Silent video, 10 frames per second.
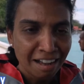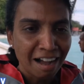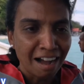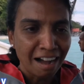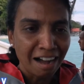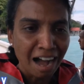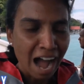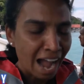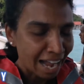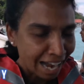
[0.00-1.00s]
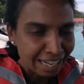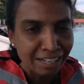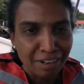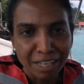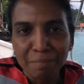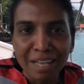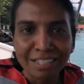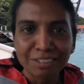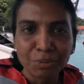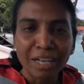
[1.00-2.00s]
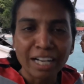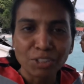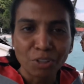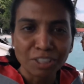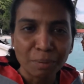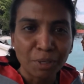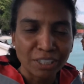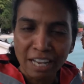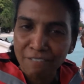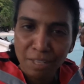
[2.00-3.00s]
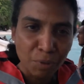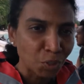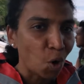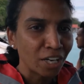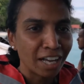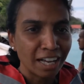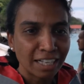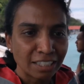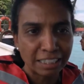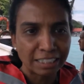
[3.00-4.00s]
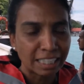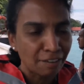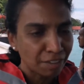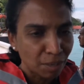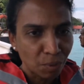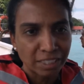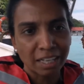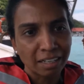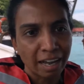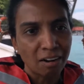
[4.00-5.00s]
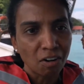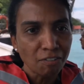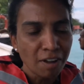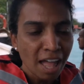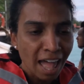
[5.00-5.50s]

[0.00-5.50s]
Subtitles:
I highly recommend tour guide Johnson because everything was organized, everything was taken care of,